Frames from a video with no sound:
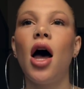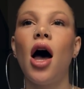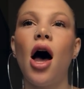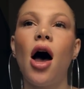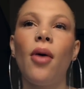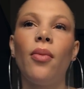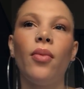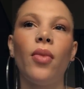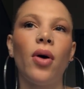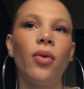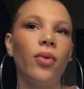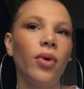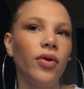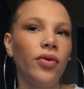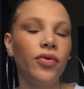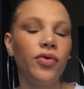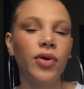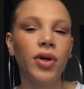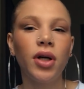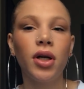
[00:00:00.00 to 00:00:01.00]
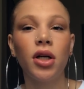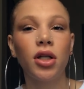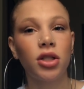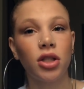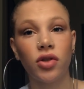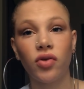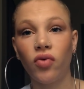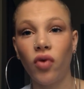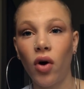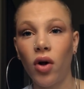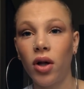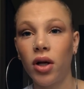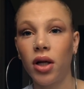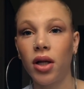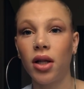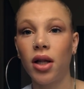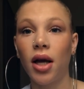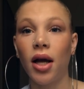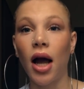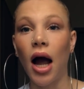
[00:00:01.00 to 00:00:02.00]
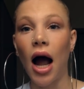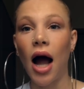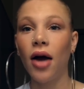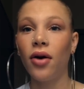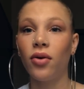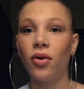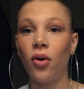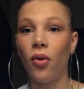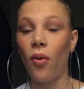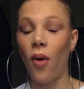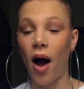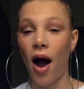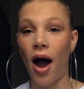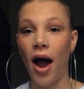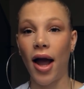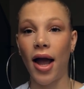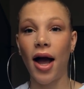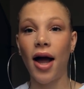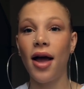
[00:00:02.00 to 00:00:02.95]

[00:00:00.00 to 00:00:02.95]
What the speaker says: My one fear is just falling. Like, I don't know why.